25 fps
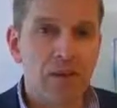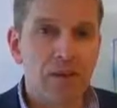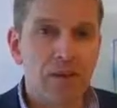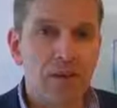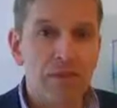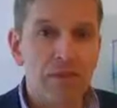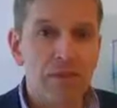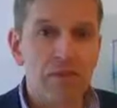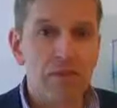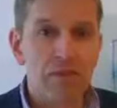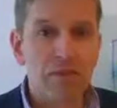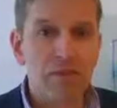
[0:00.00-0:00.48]

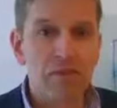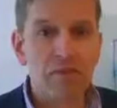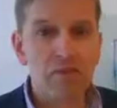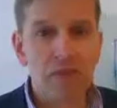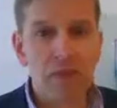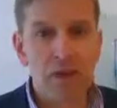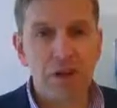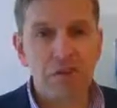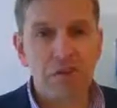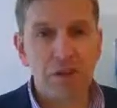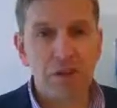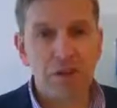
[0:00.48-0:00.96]
The first
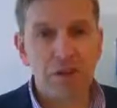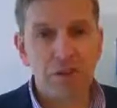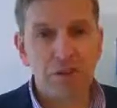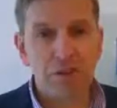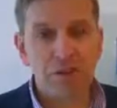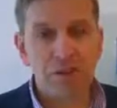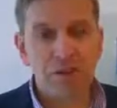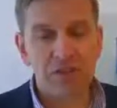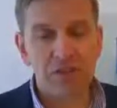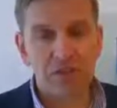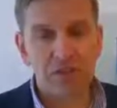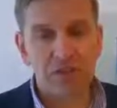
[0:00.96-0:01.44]
matrix
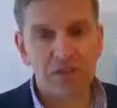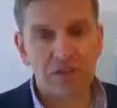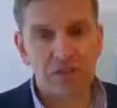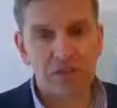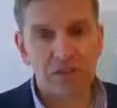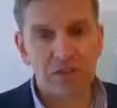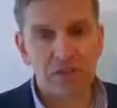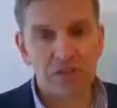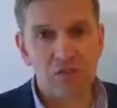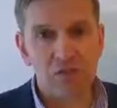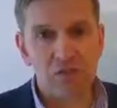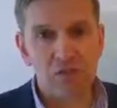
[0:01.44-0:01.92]

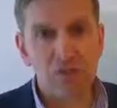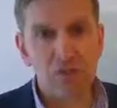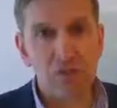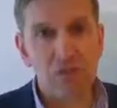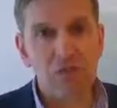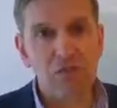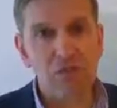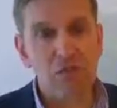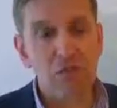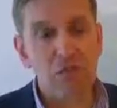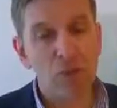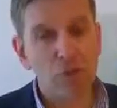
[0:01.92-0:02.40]
organizations
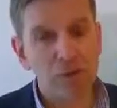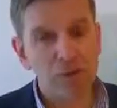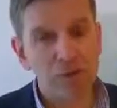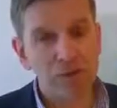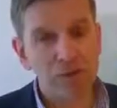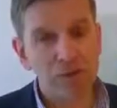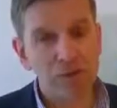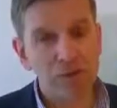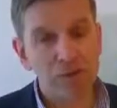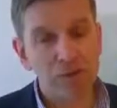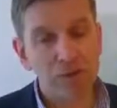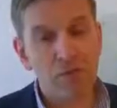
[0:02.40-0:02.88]
were
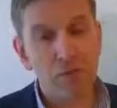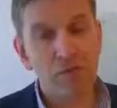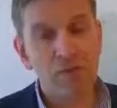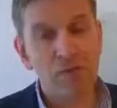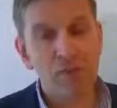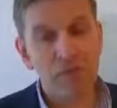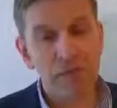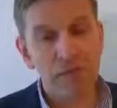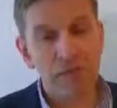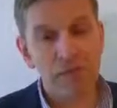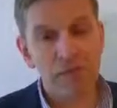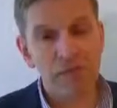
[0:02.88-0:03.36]
formed during
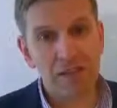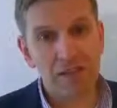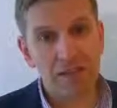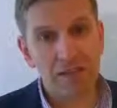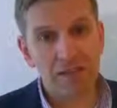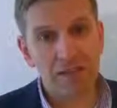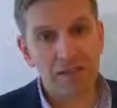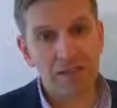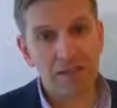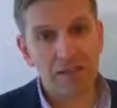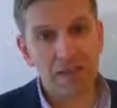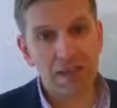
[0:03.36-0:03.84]
the
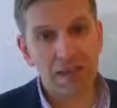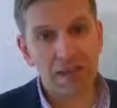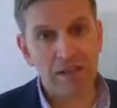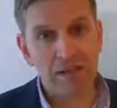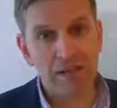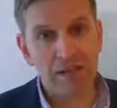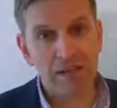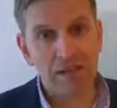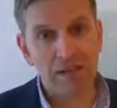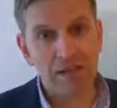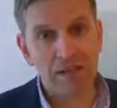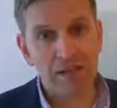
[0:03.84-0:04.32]
late
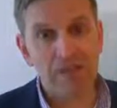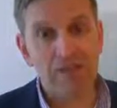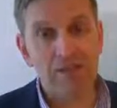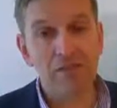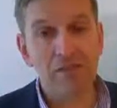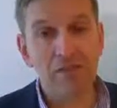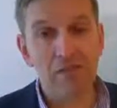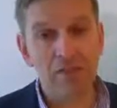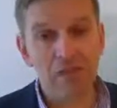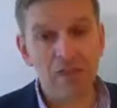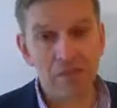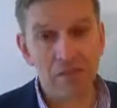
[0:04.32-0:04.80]

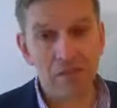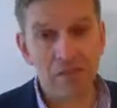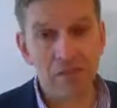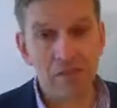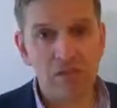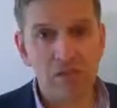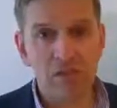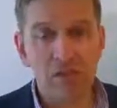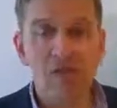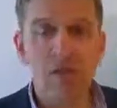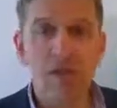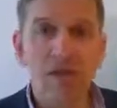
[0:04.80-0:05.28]

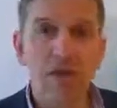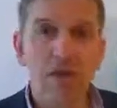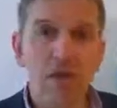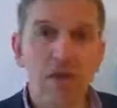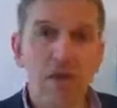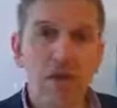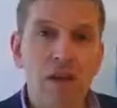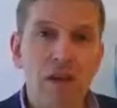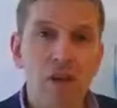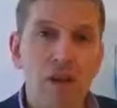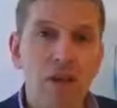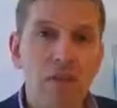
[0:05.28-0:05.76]
1960s
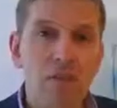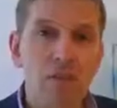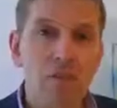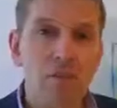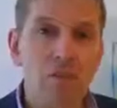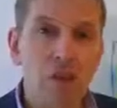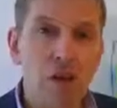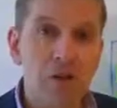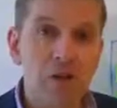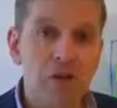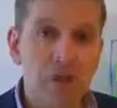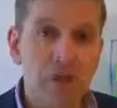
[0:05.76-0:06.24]
in
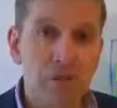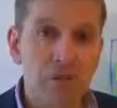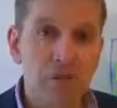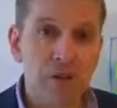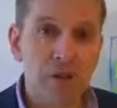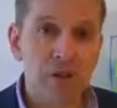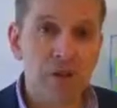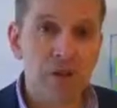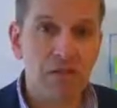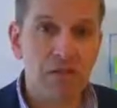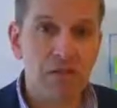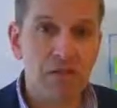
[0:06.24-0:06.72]

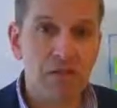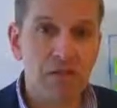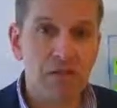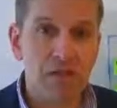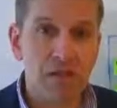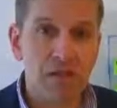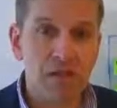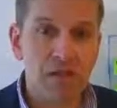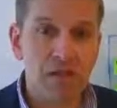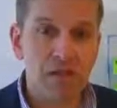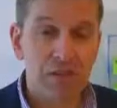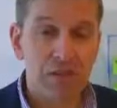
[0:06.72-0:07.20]
project-based
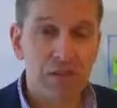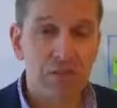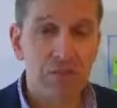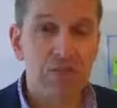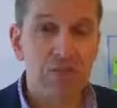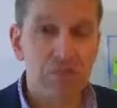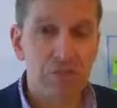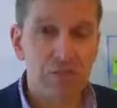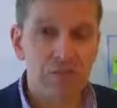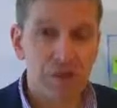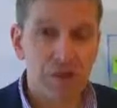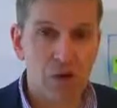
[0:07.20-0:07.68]

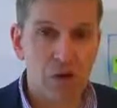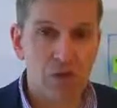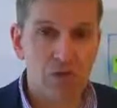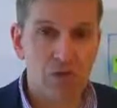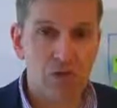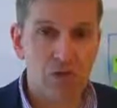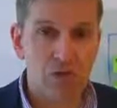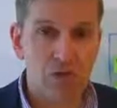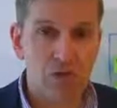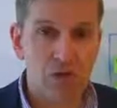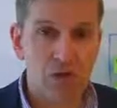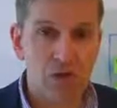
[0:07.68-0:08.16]
technology
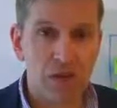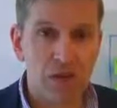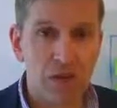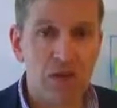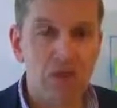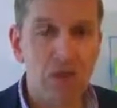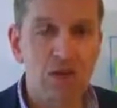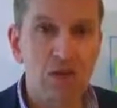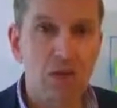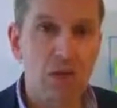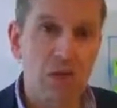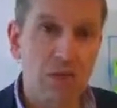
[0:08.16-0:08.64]
firms
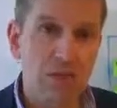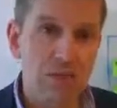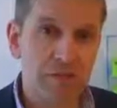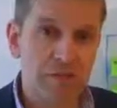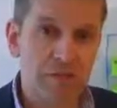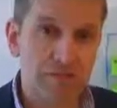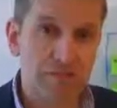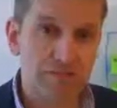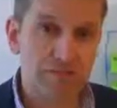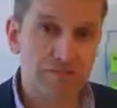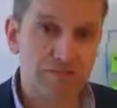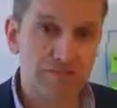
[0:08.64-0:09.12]
in the US.